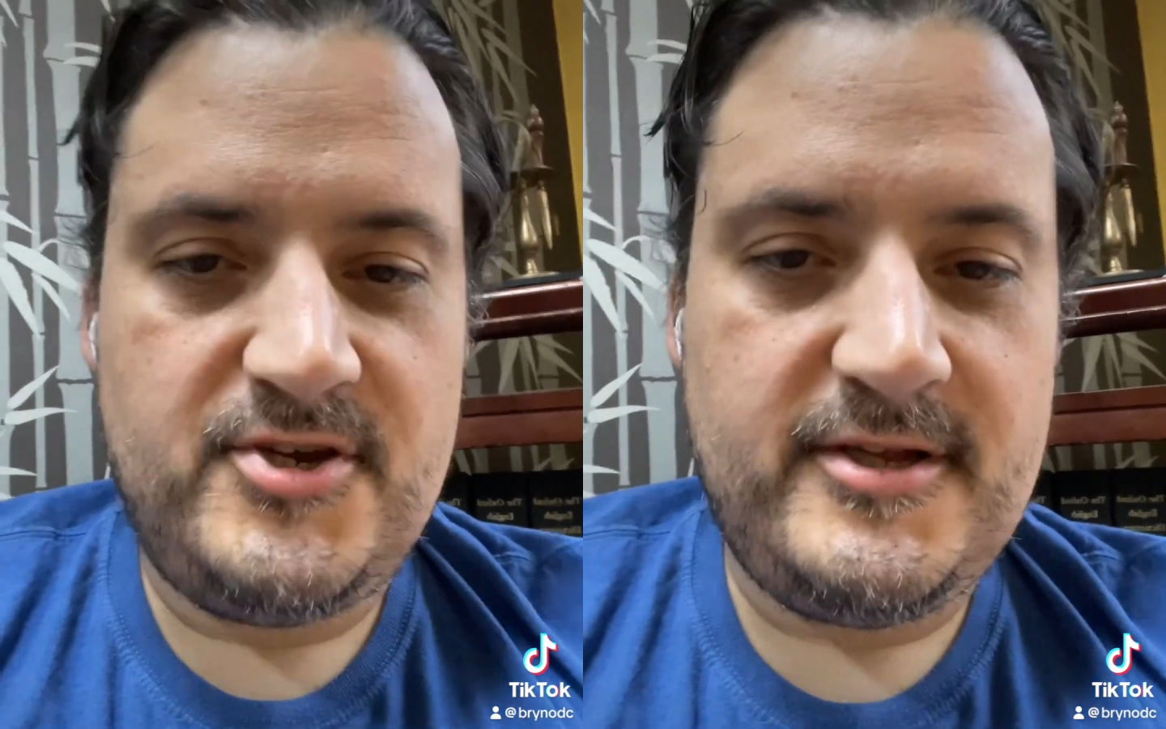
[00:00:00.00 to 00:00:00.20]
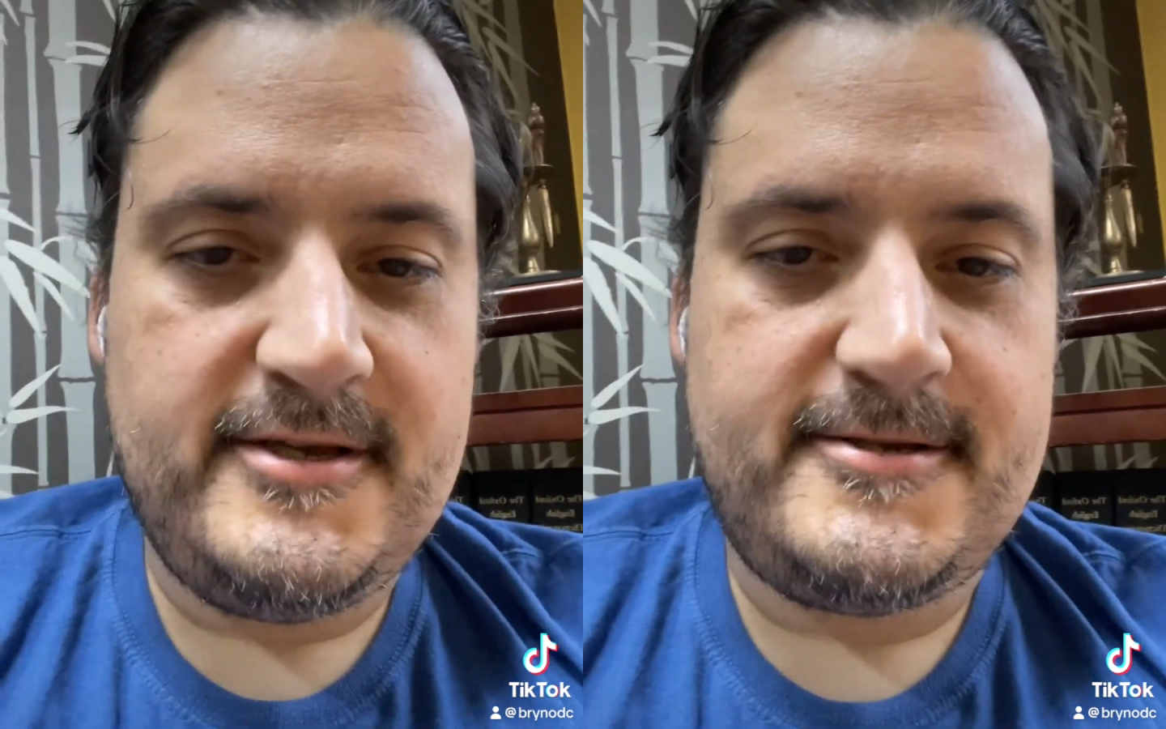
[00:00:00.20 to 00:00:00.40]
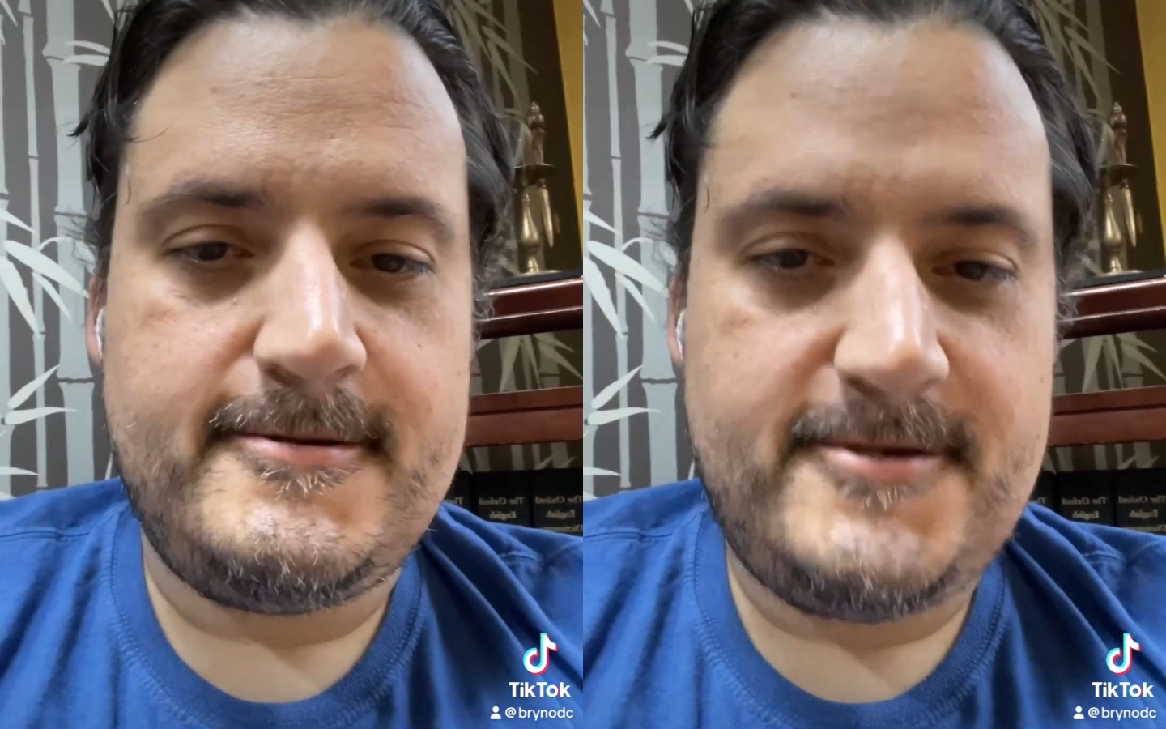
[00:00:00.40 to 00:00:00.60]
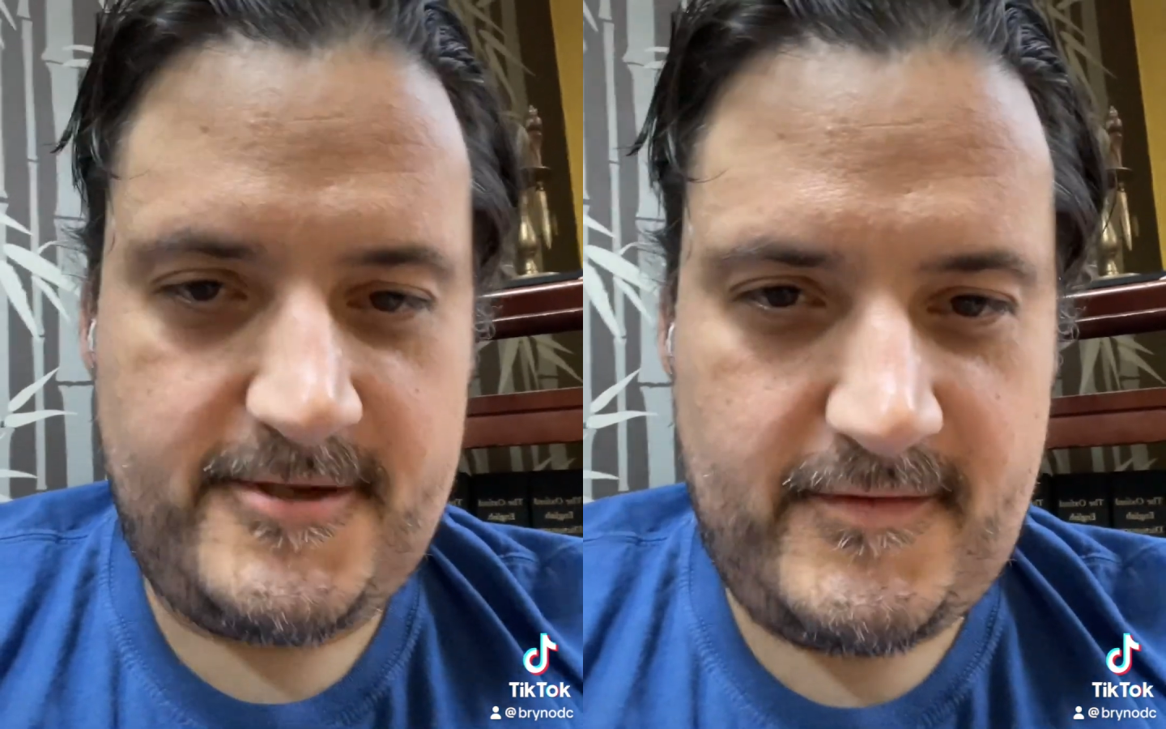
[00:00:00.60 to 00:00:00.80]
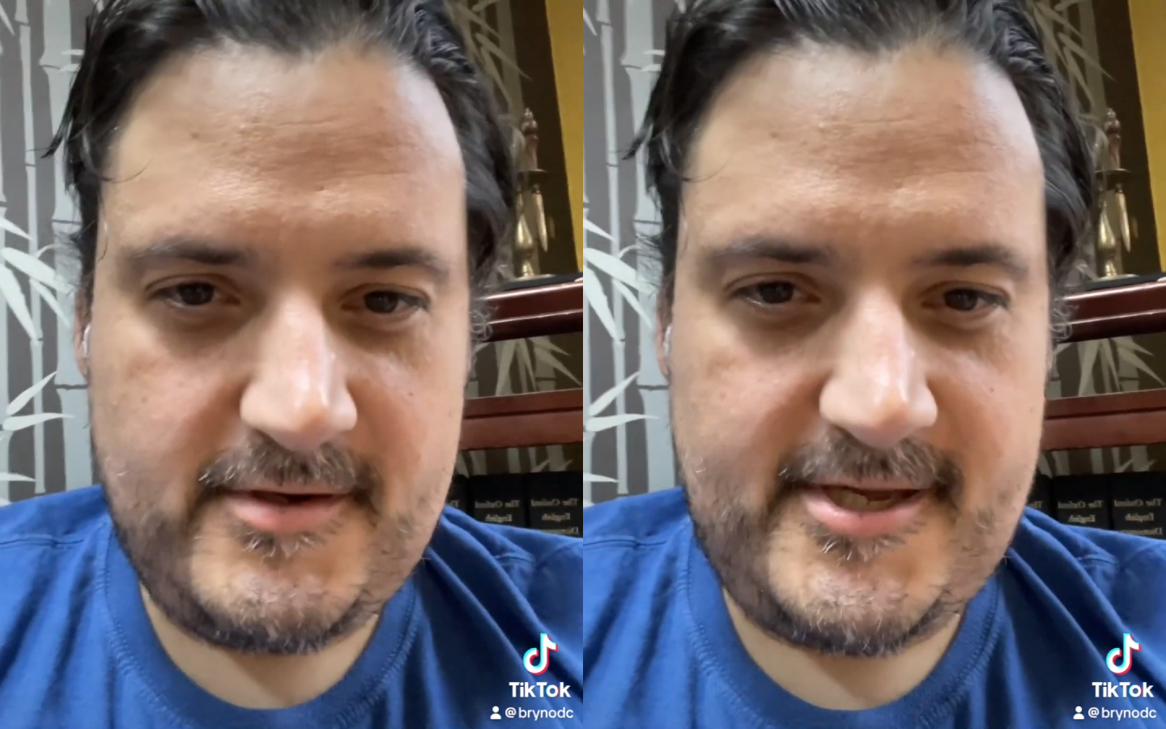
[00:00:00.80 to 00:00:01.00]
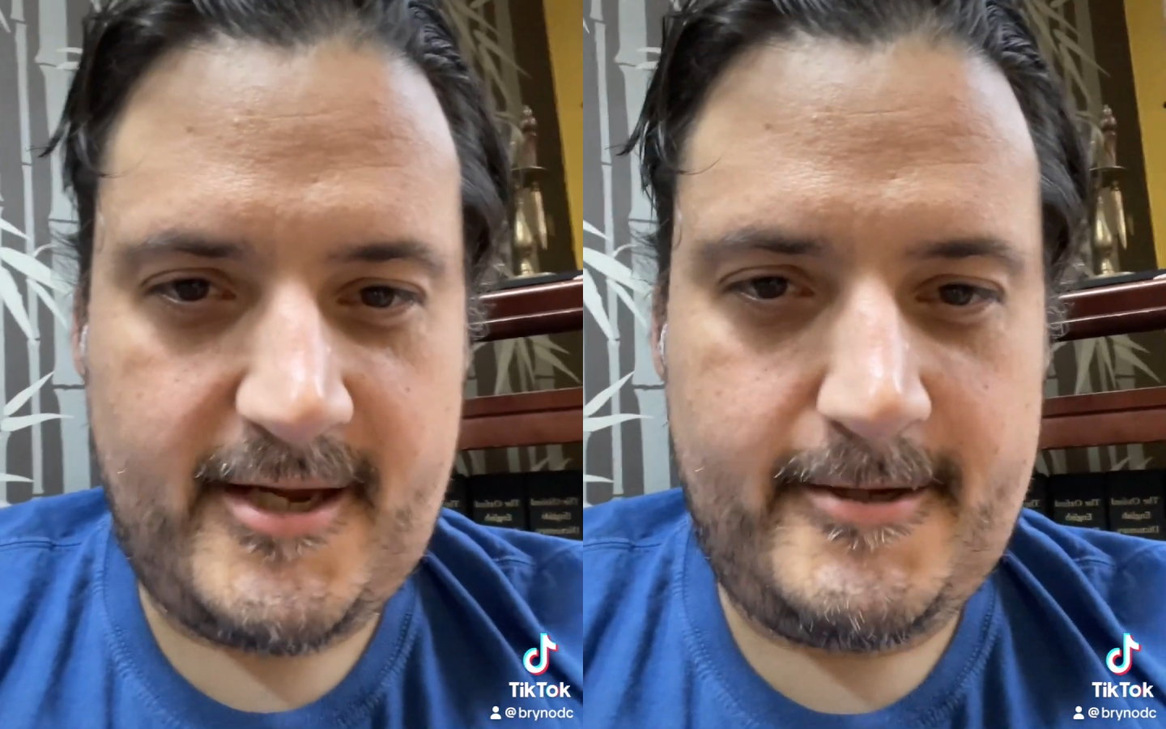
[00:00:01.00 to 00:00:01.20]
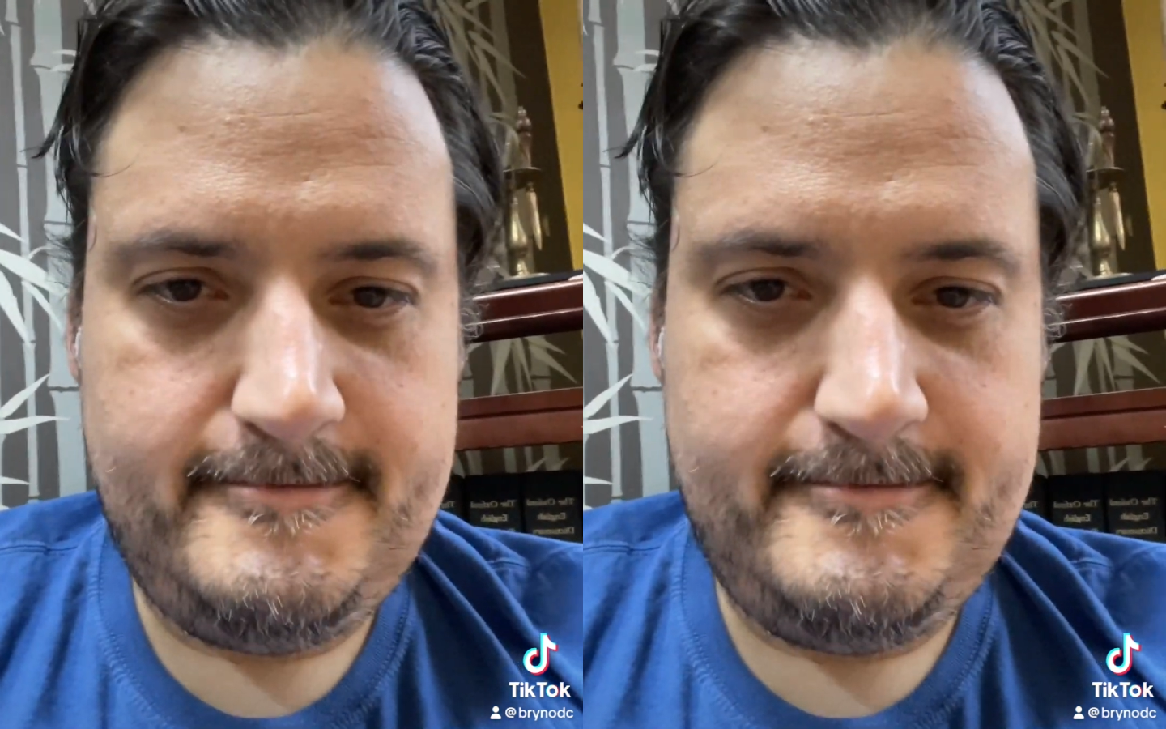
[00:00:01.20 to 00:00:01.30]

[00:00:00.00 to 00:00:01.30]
should listen just for a sec.